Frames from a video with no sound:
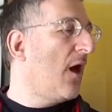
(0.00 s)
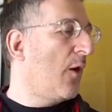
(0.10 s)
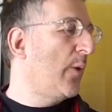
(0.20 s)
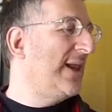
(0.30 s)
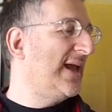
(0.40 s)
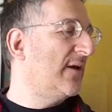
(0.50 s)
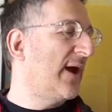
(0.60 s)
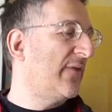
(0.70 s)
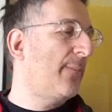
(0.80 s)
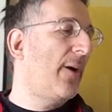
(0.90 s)
wheeling
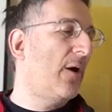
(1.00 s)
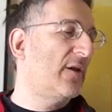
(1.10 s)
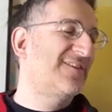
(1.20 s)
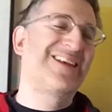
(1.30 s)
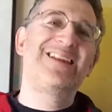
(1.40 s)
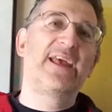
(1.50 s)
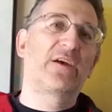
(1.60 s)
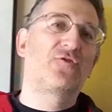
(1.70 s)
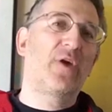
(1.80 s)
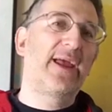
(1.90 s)
around the parlour to
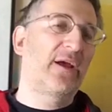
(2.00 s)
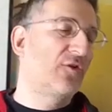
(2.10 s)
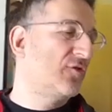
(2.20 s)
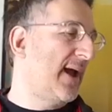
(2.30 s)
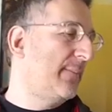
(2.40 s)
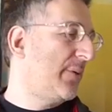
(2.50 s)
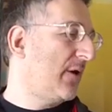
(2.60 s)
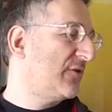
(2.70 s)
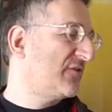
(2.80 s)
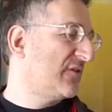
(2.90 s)
Nick Drake and Graham
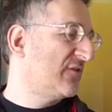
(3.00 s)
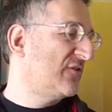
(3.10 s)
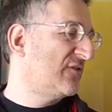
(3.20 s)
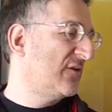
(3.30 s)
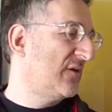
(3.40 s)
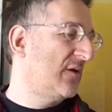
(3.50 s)
Parsons,